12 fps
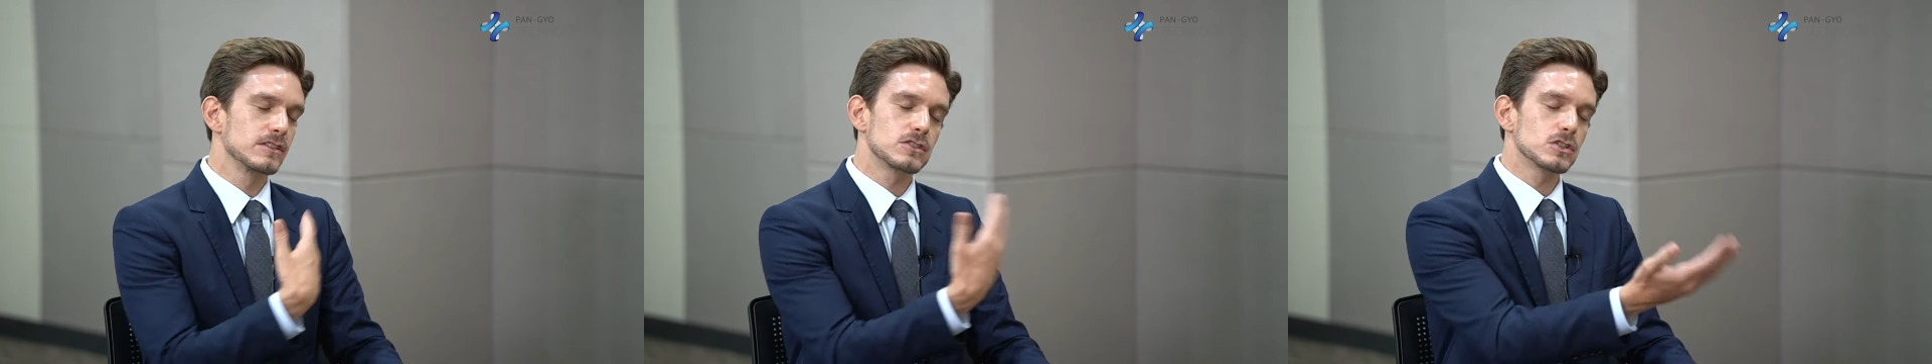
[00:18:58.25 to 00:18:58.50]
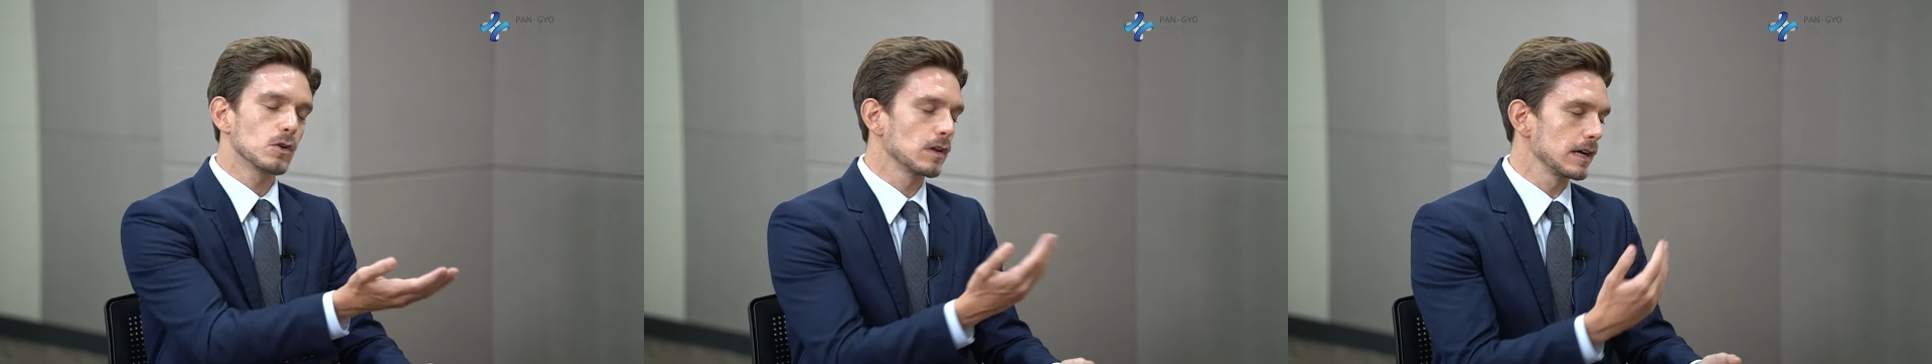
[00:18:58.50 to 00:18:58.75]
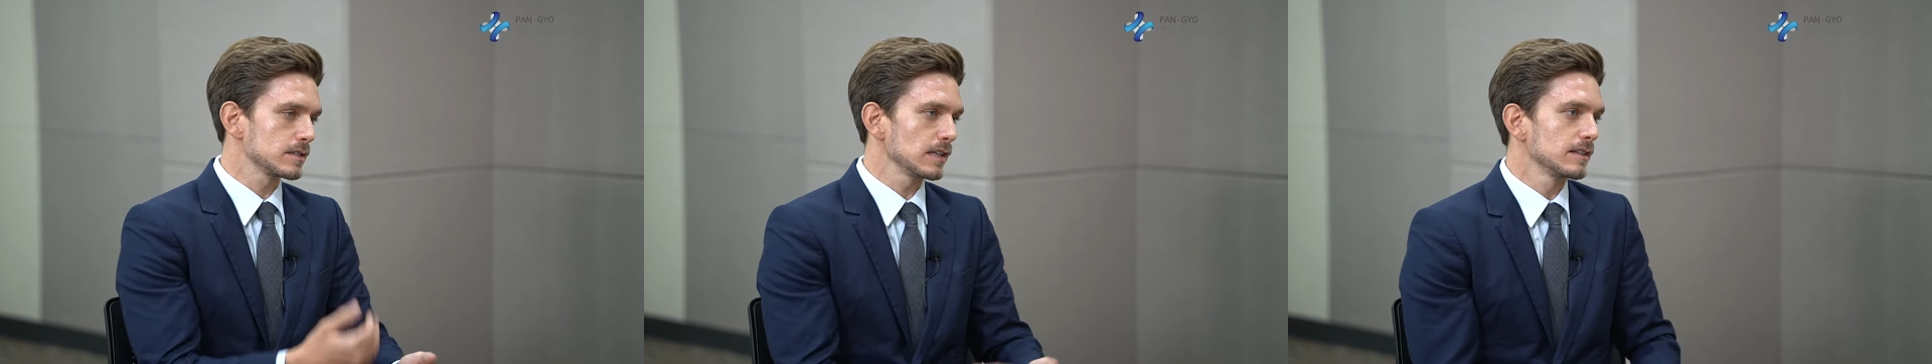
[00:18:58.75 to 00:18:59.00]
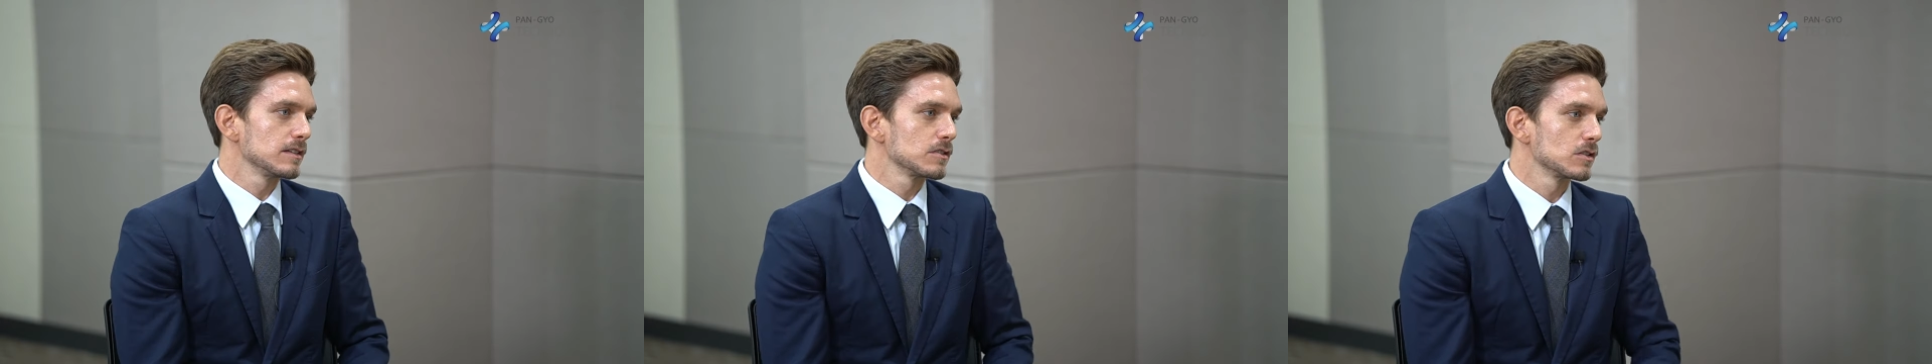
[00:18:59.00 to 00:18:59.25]
It's so nice
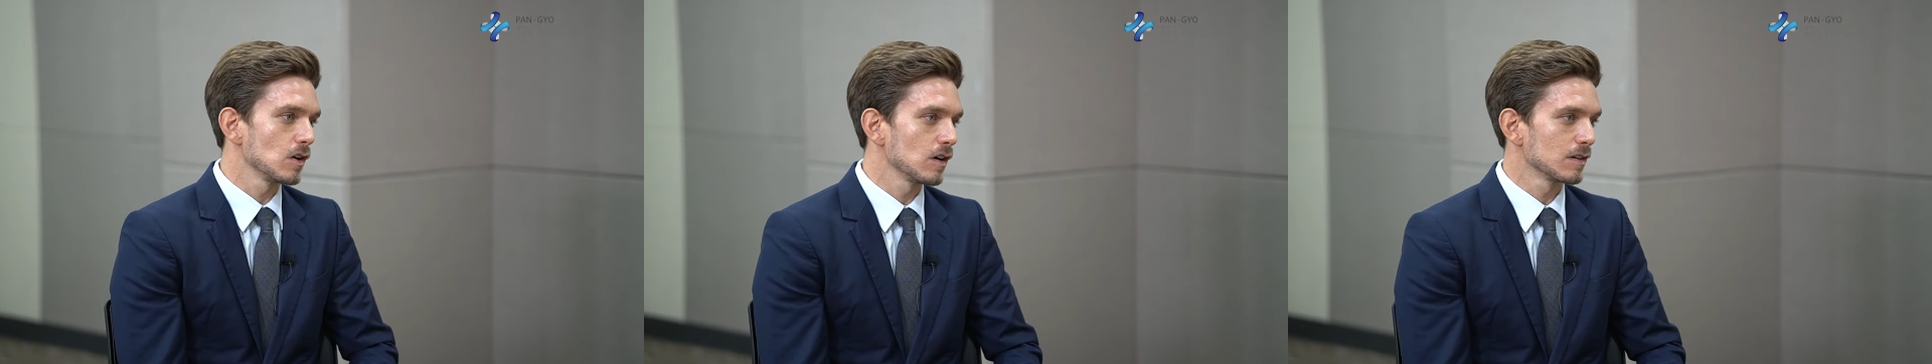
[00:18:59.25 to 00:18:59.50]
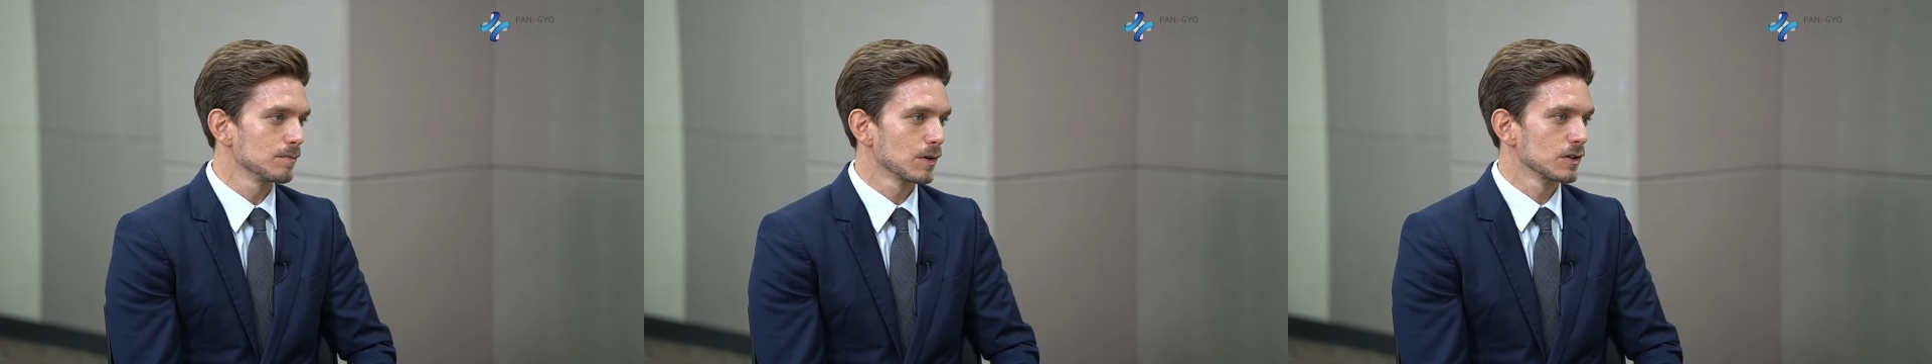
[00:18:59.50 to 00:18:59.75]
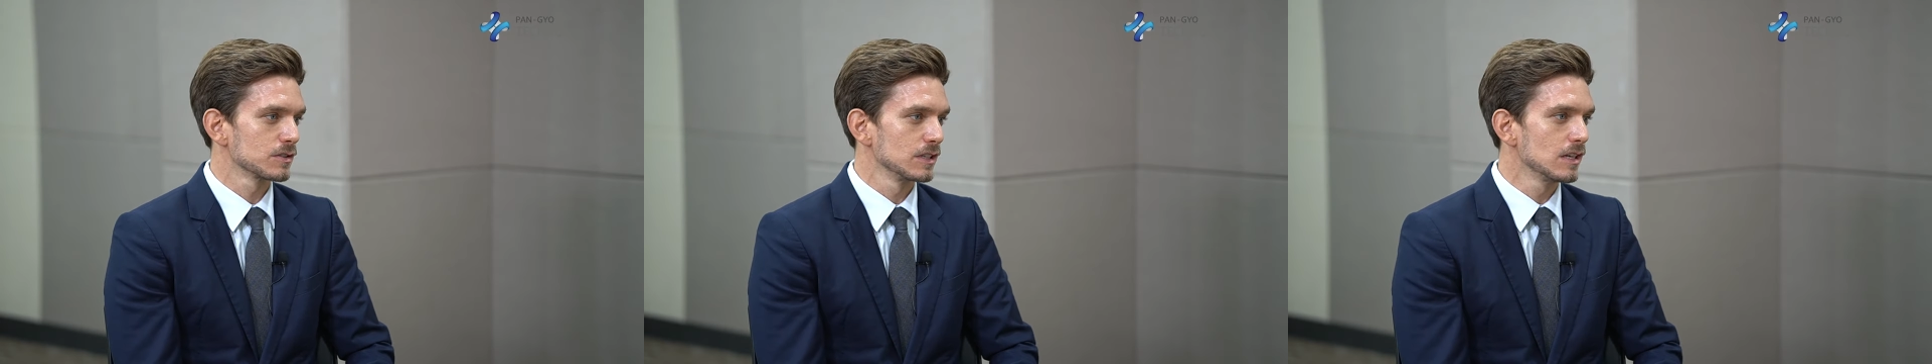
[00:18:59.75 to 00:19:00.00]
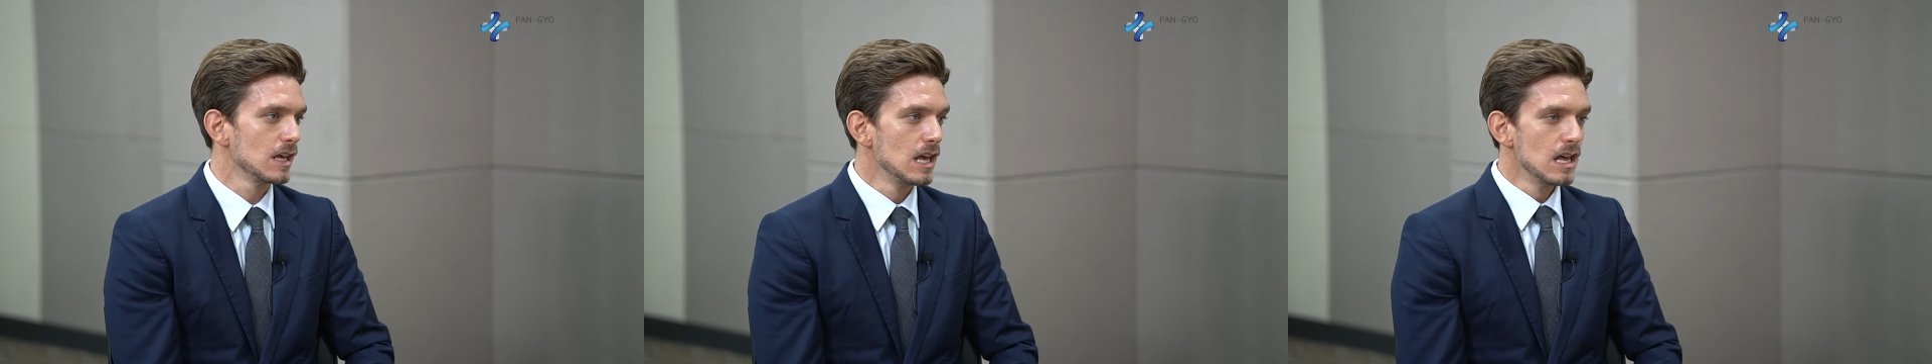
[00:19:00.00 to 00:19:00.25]
like this to talk in
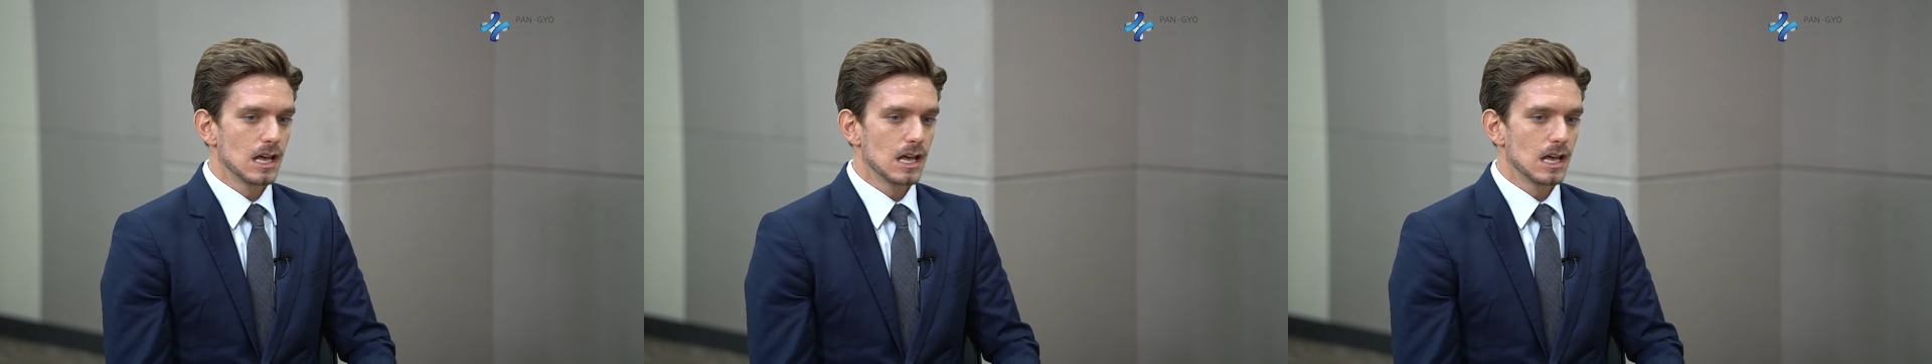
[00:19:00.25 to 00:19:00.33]
person.